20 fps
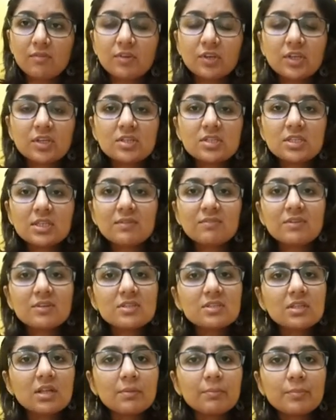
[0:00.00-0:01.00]
We can say
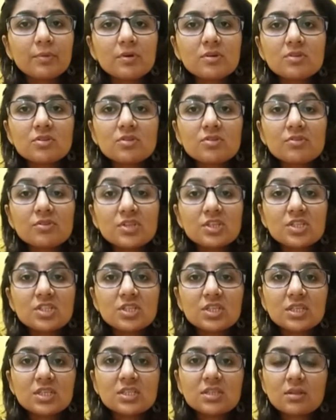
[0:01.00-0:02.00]
once that person
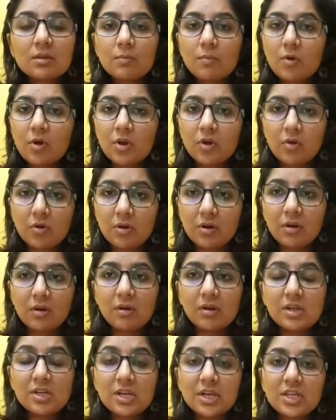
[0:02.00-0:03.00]
reaches, a boy or a
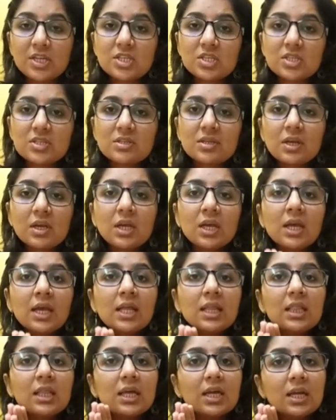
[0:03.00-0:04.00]
girl reaches
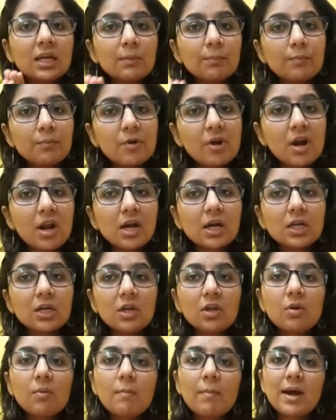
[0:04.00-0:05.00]
the
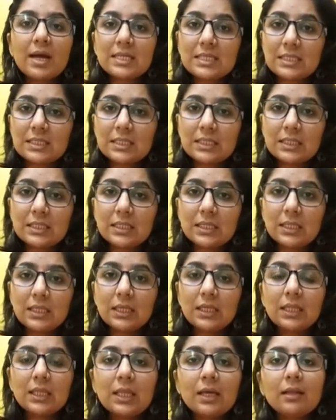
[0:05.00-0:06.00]
reproductive
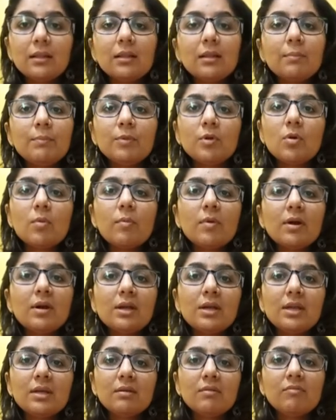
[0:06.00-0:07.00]
maturity, then the
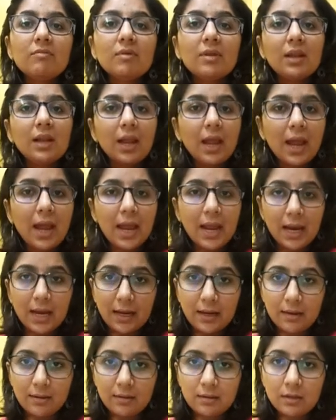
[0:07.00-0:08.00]
puberty will
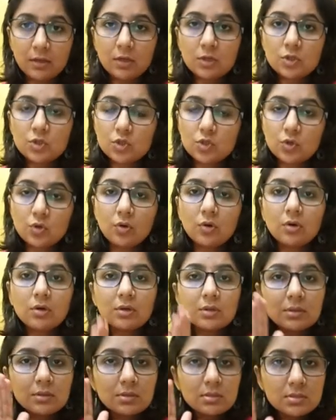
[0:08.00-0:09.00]
end.
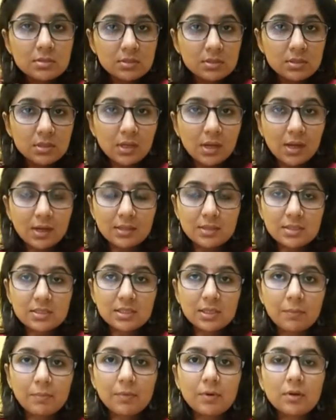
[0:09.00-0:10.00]
So this is the
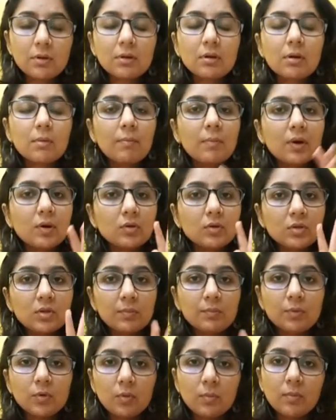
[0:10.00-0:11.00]
concept about the
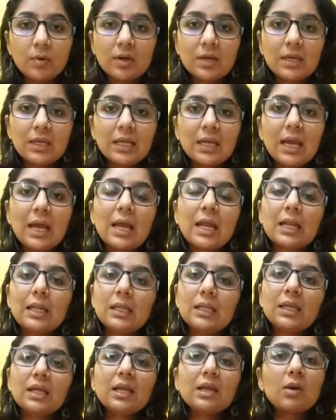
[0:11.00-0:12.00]
puberty and
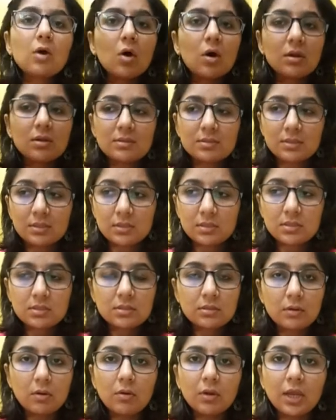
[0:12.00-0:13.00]
the
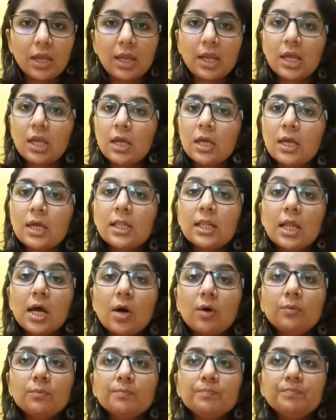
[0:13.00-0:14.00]
adolescence. Okay,
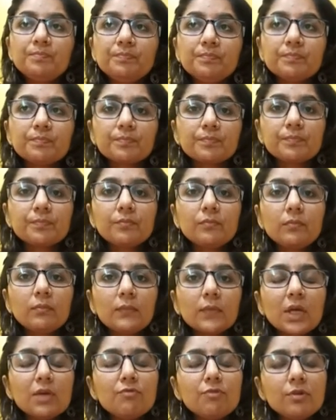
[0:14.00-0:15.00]
now
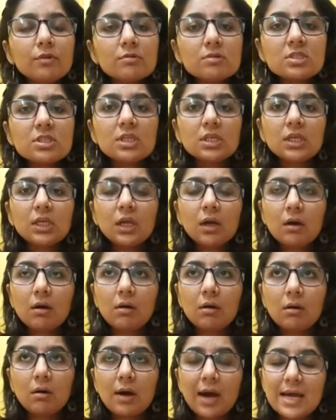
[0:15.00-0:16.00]
if you see,
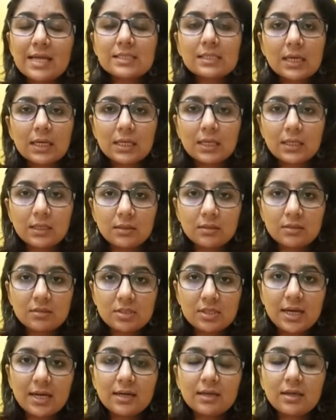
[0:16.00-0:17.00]
as I
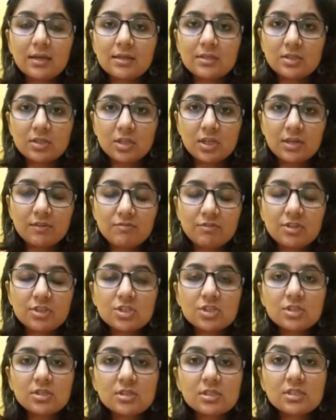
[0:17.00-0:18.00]
said, as in the
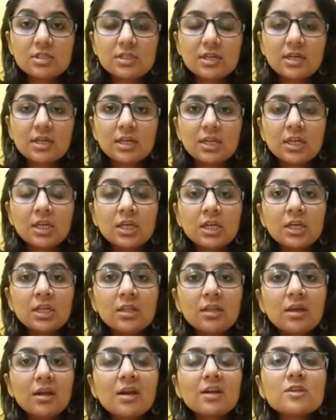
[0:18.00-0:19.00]
definition is said,
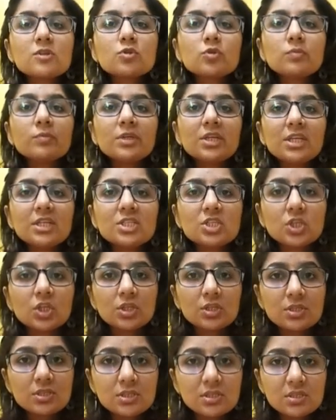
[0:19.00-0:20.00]
there are so many
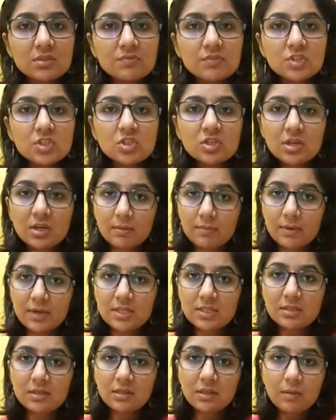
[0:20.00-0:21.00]
changes which take
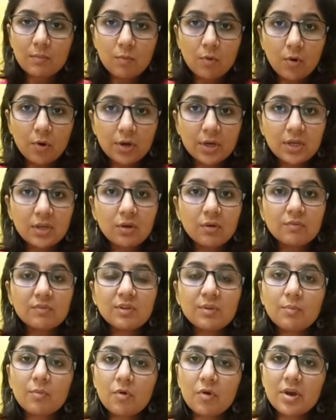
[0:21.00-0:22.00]
place in the body of
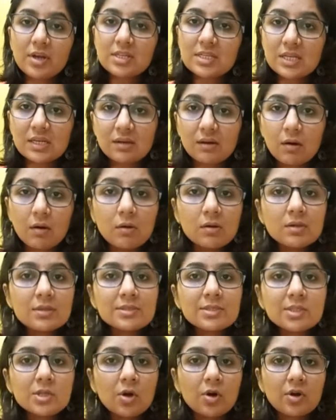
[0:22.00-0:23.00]
the boys and girls
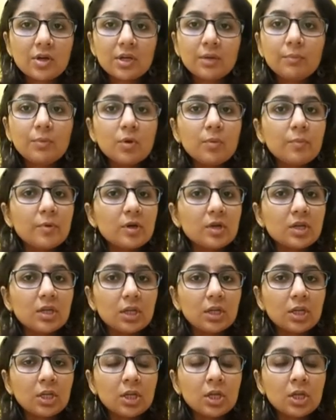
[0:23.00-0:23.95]
during puberty.